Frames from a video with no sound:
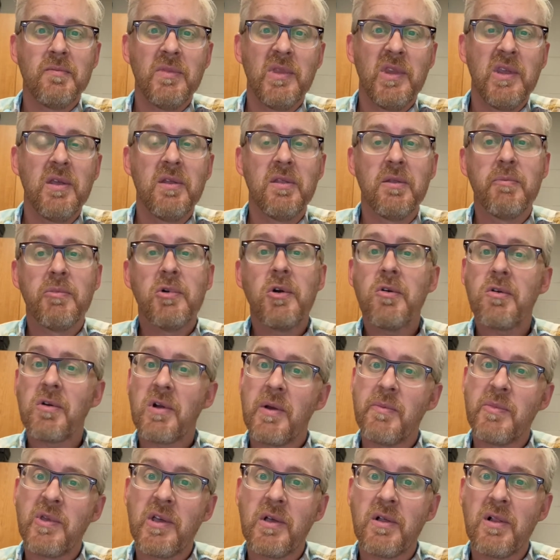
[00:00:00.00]
in the
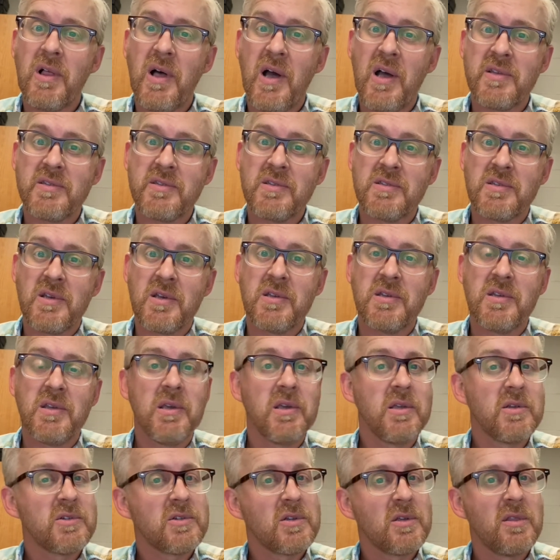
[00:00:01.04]
programming classes I
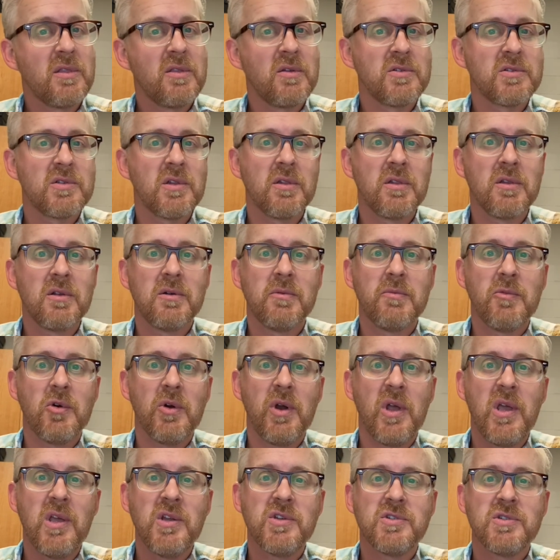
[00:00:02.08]
teach, there's a little more
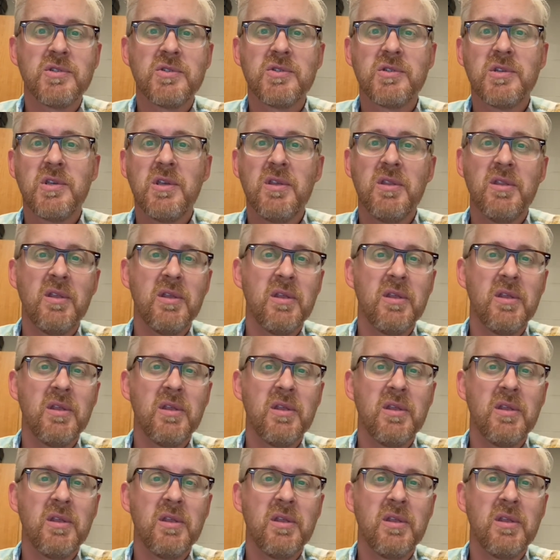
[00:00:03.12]
agency.